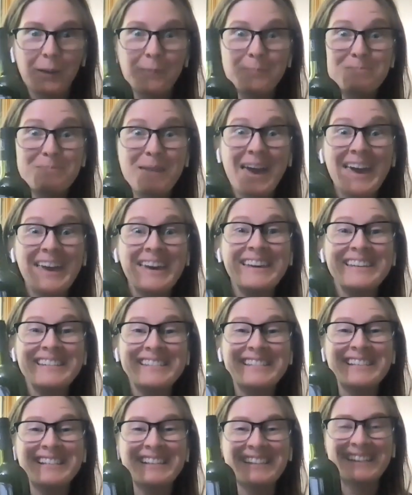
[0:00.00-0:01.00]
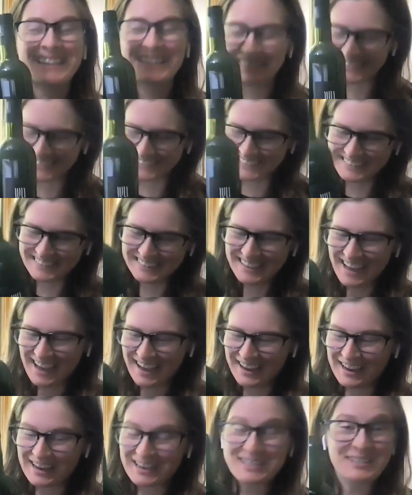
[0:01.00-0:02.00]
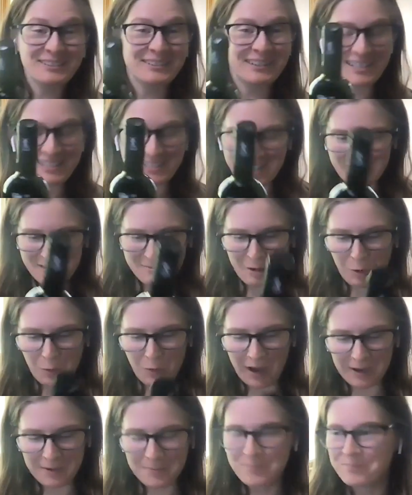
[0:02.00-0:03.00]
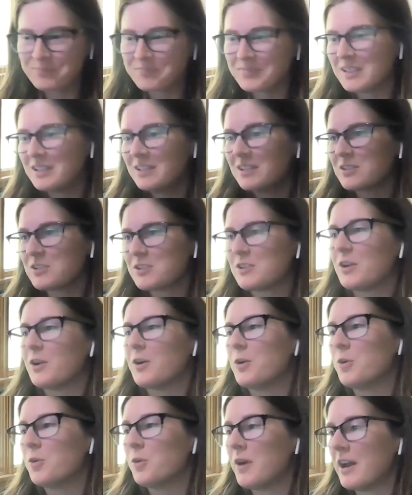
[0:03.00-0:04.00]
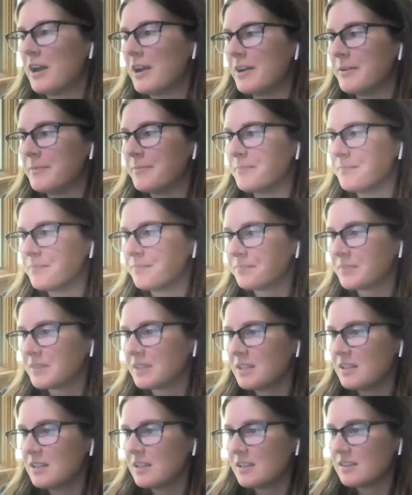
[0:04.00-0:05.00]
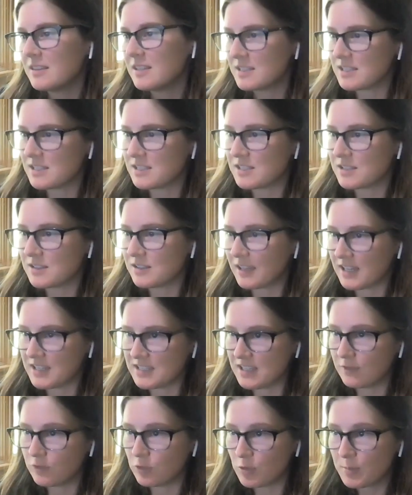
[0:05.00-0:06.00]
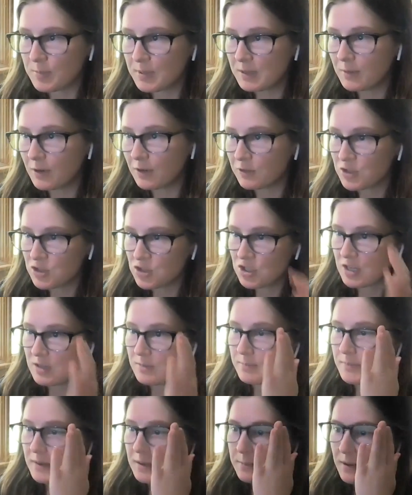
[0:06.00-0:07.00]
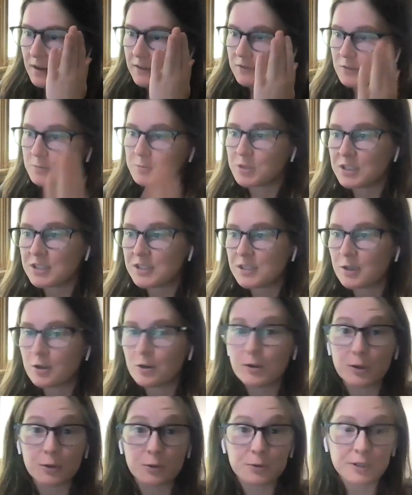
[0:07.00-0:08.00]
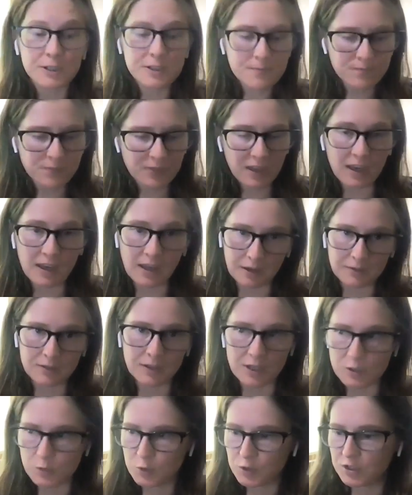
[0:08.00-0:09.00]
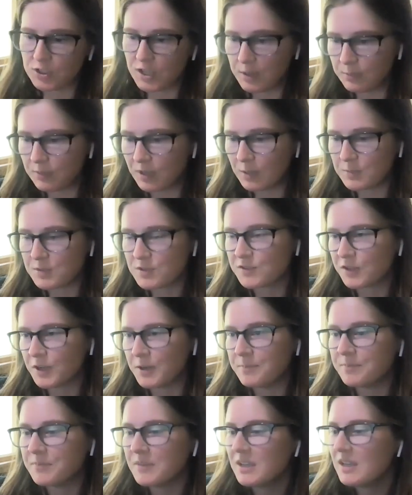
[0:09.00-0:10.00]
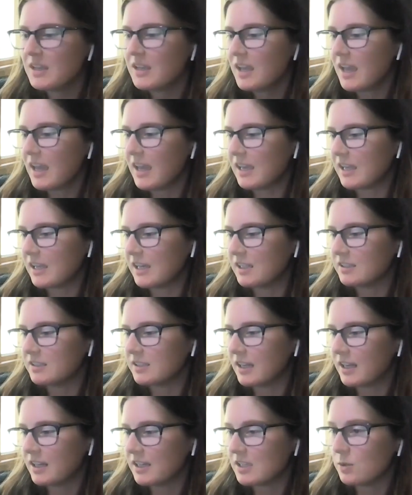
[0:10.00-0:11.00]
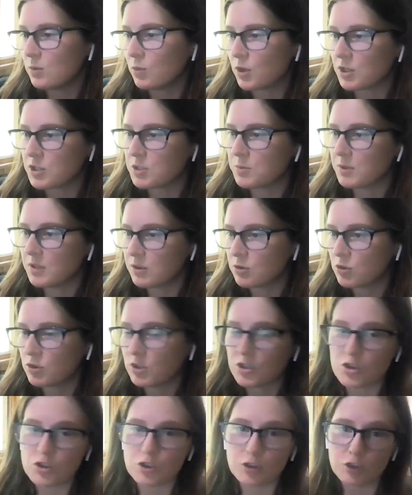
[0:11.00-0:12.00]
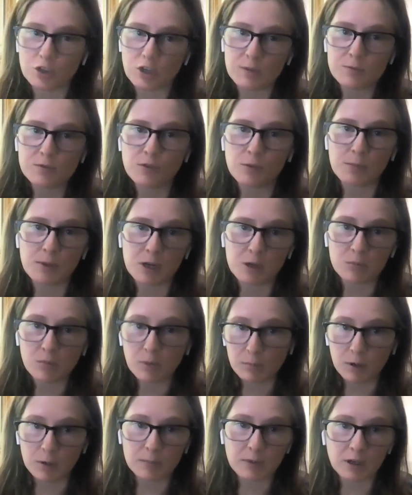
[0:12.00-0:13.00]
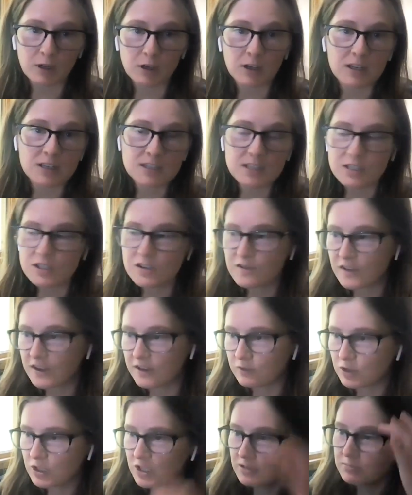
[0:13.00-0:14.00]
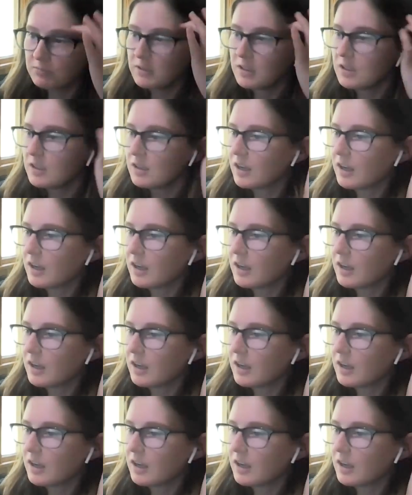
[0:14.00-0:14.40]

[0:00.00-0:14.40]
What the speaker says: Amazing. So let's talk about why. So this is, like I said, from the Piedmont region, made by Fabrizio Iuli. That's where the name comes from. And he works with traditional grapes from there, but Barbera is his favorite.